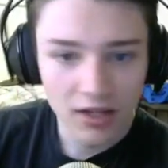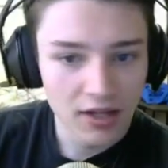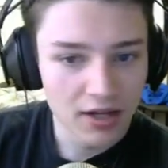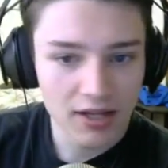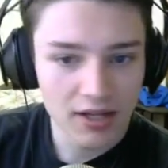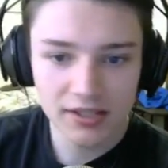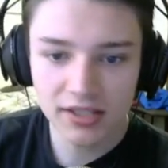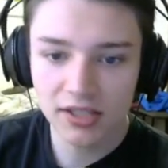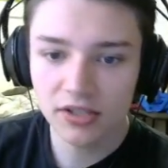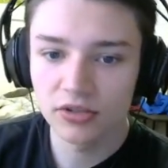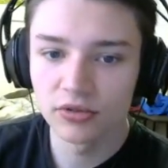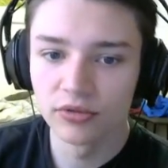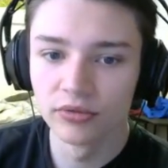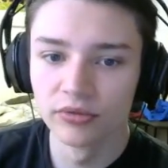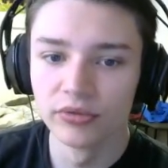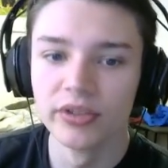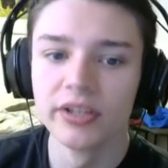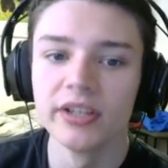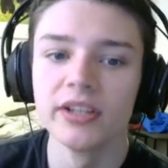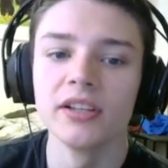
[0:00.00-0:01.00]
Ascent are
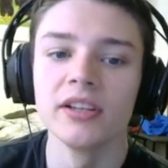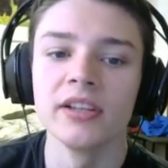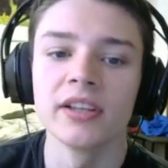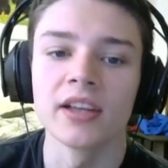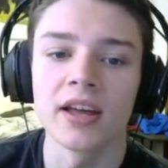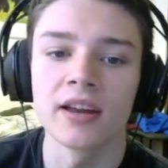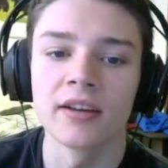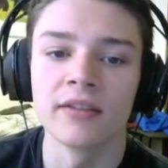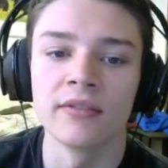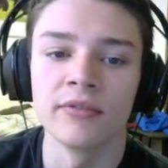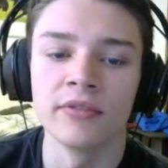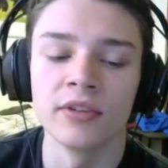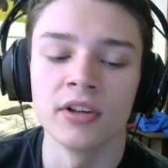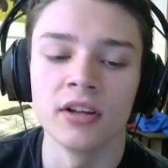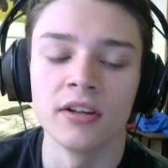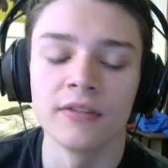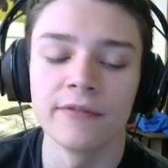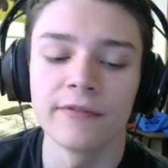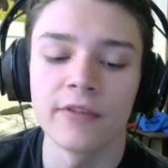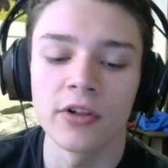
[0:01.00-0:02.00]
really kind of
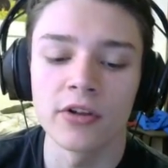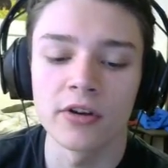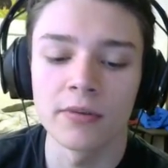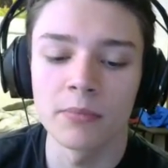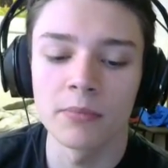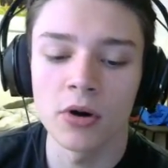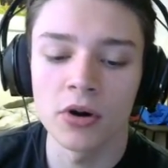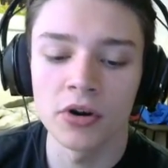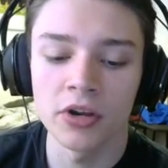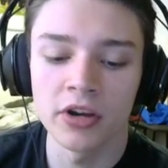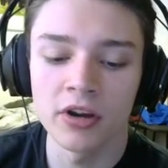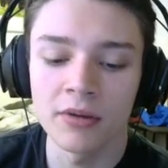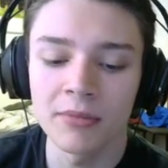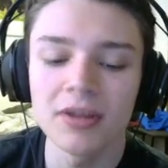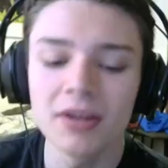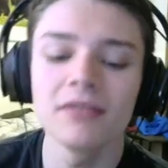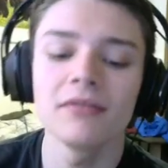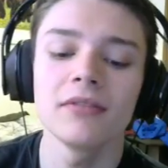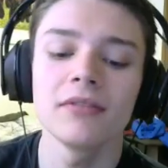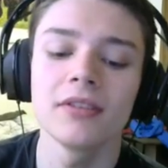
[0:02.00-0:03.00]
falling apart here. I
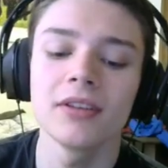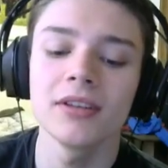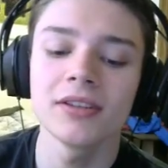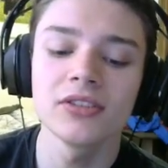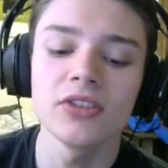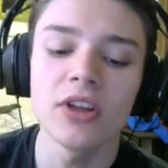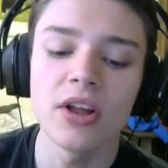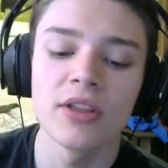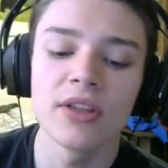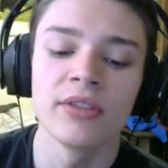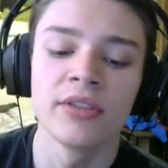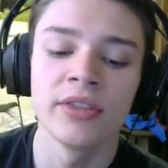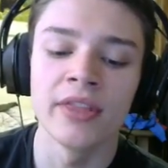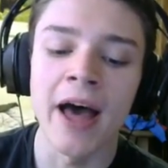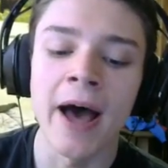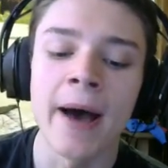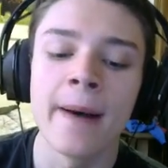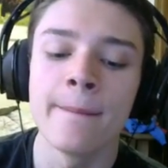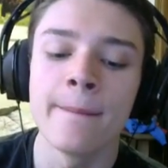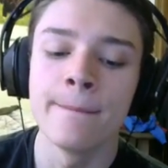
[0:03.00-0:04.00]
mean, it's not
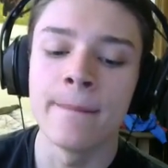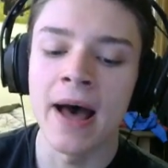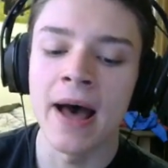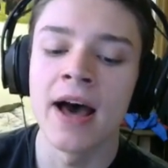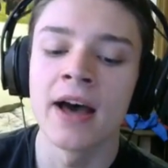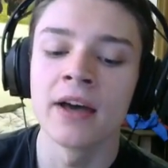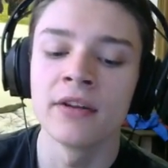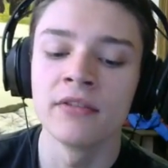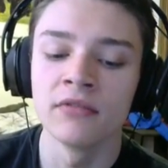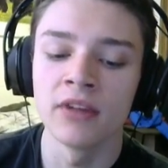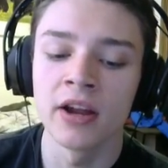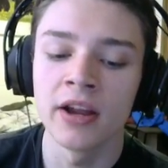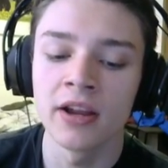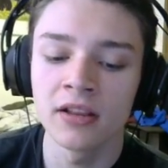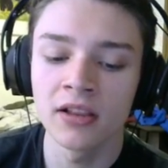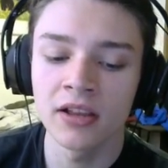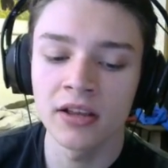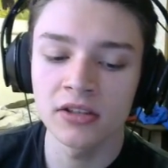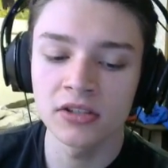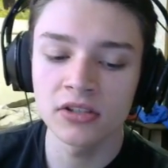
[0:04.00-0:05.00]
that bad, right?
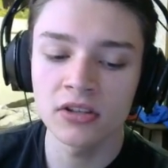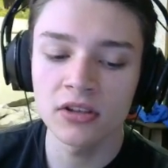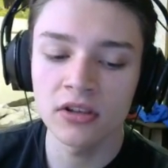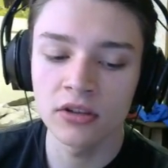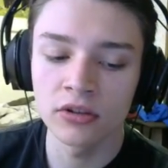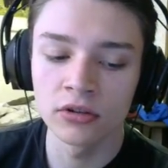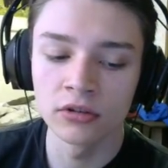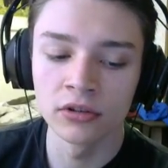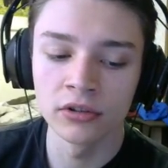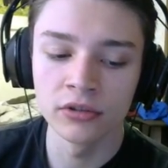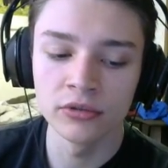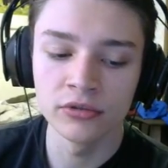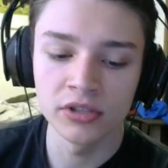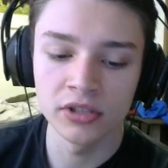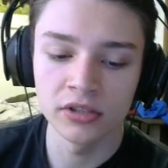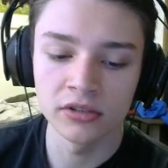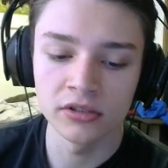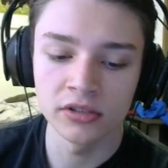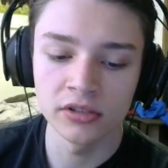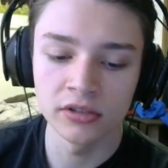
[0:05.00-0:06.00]
Like, it's not like they're
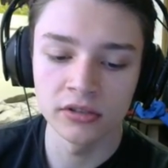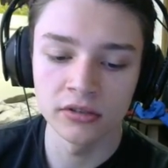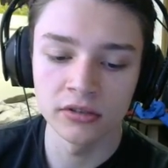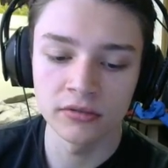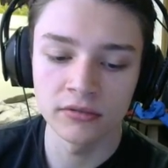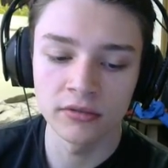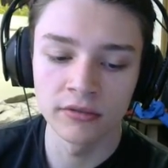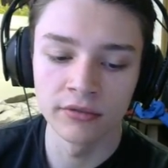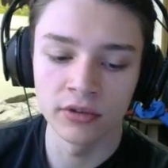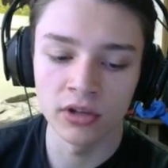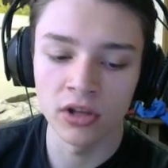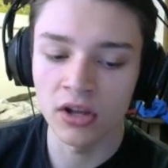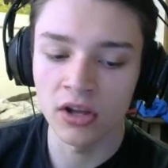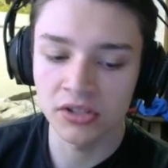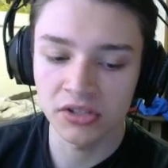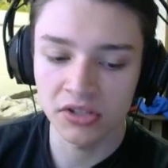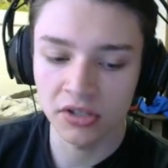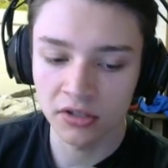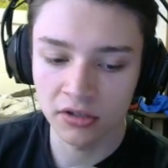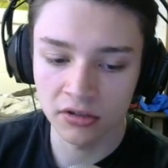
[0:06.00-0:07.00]
losing to
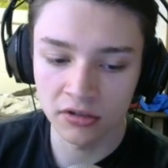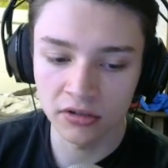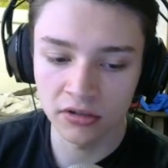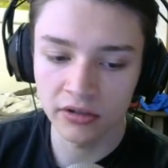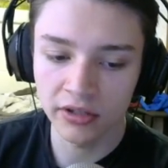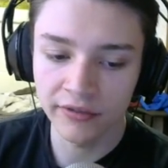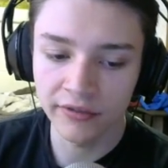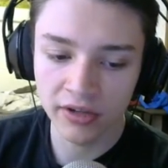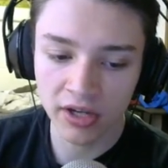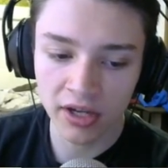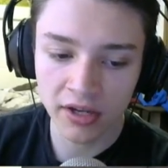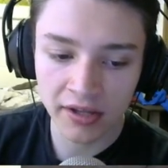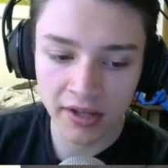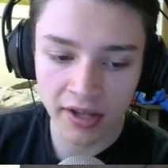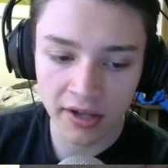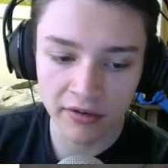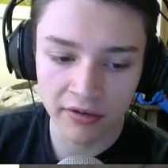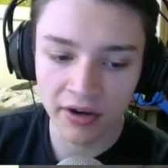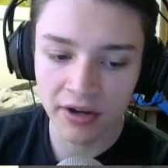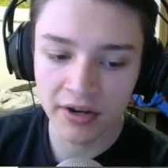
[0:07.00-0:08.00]
Velocity or even
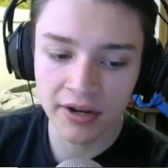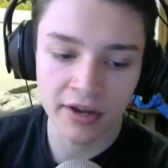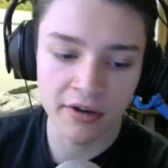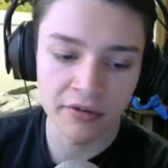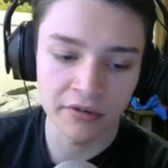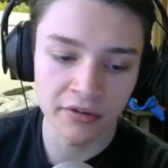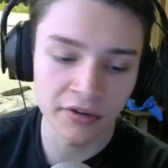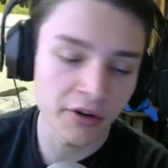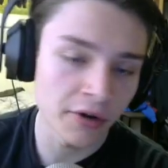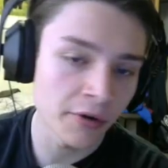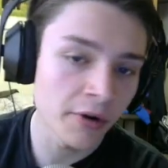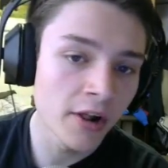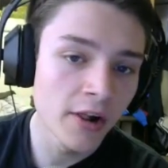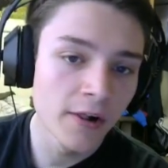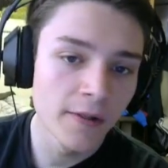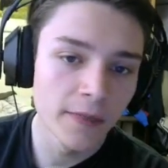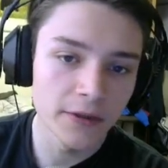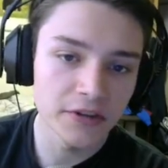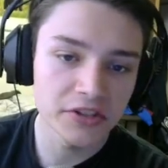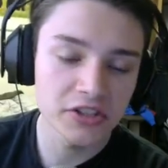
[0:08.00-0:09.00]
8K right now, you know?
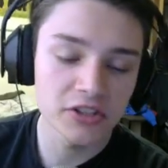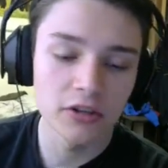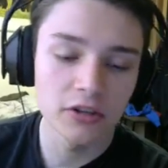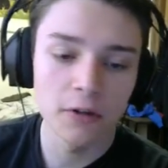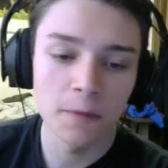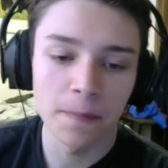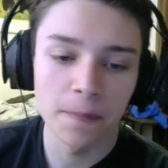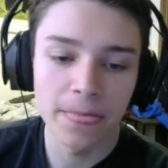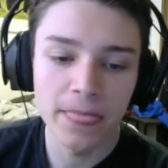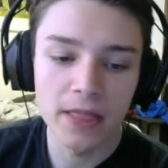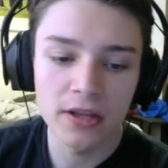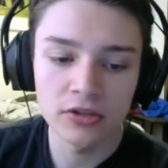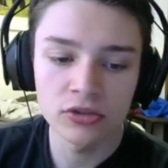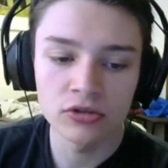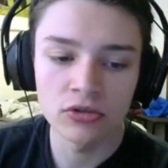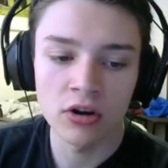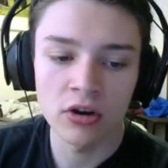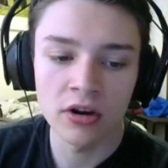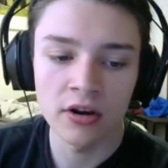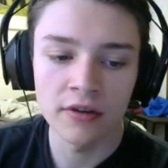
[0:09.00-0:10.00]
They're still a
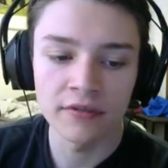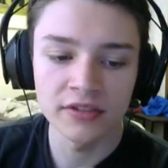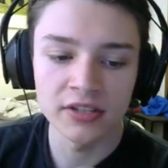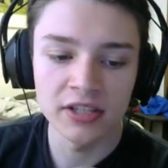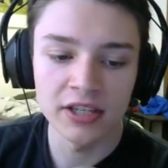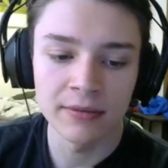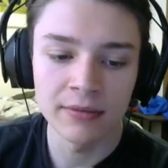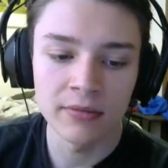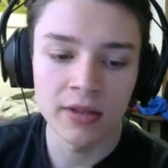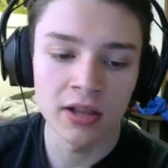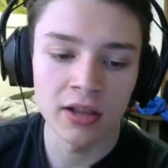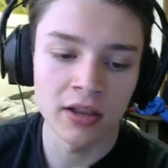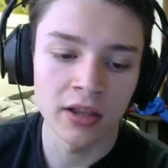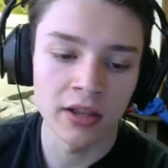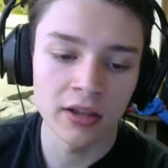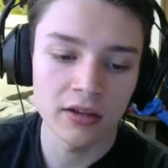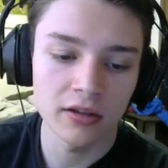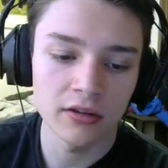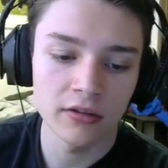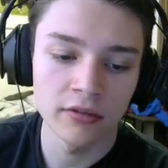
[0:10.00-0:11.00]
strong enough team that,
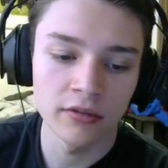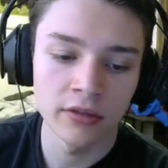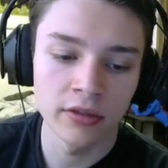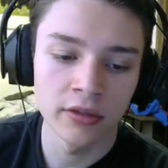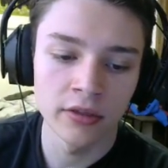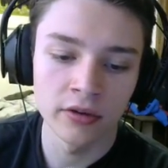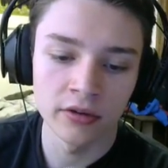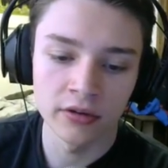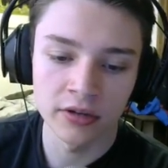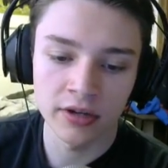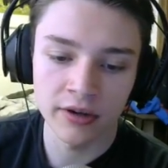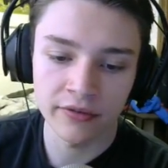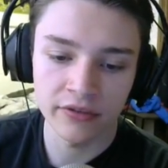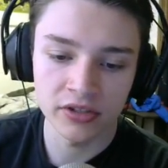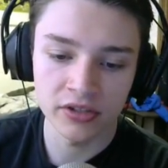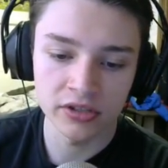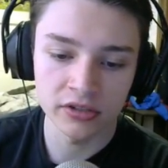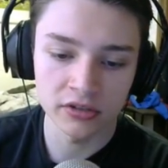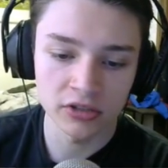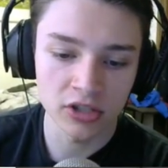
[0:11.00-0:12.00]
like, they're definitely
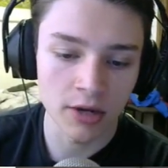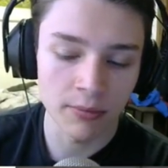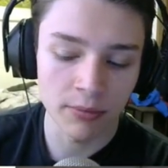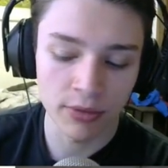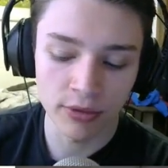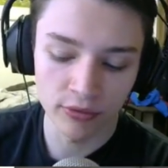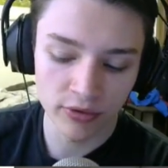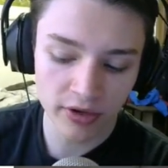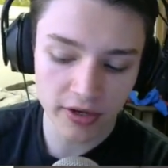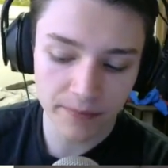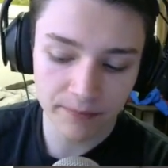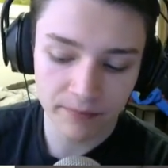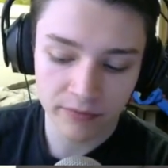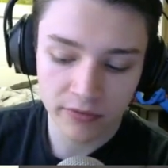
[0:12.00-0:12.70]
still top 3,